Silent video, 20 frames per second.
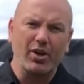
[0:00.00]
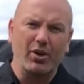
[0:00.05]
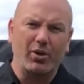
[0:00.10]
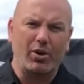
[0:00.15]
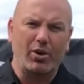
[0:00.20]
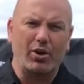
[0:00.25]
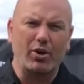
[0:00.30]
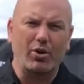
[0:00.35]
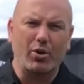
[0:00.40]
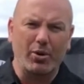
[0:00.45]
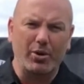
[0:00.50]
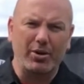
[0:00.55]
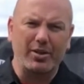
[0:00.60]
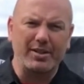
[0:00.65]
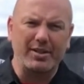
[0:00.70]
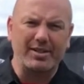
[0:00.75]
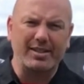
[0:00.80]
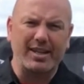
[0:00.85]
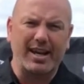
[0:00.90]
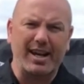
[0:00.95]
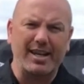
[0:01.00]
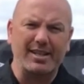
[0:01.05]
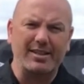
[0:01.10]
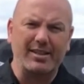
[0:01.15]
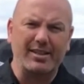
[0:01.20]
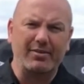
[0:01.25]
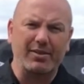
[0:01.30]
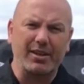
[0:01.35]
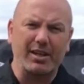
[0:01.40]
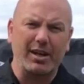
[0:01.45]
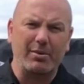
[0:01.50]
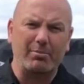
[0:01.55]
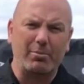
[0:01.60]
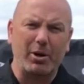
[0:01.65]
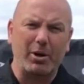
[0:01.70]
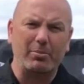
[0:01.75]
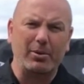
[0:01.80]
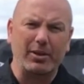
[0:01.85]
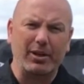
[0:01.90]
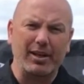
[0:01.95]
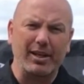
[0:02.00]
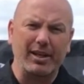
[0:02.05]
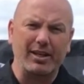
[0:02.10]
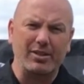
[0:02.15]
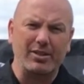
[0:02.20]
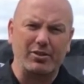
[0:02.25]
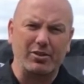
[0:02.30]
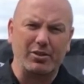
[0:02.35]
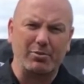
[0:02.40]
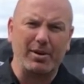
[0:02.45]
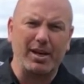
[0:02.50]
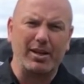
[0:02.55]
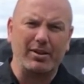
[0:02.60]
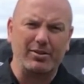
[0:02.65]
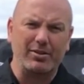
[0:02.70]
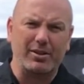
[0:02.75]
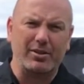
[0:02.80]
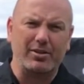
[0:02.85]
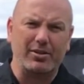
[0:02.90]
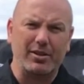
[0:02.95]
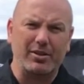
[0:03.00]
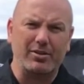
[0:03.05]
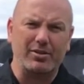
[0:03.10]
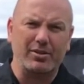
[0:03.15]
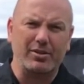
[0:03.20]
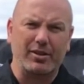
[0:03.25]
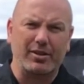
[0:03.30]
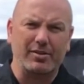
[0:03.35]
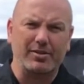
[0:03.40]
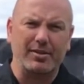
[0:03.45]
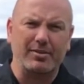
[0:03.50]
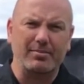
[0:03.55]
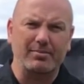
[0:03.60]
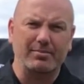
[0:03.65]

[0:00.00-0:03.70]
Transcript: or a quarter the size of the purple onions or tomatoes that are in your salsa.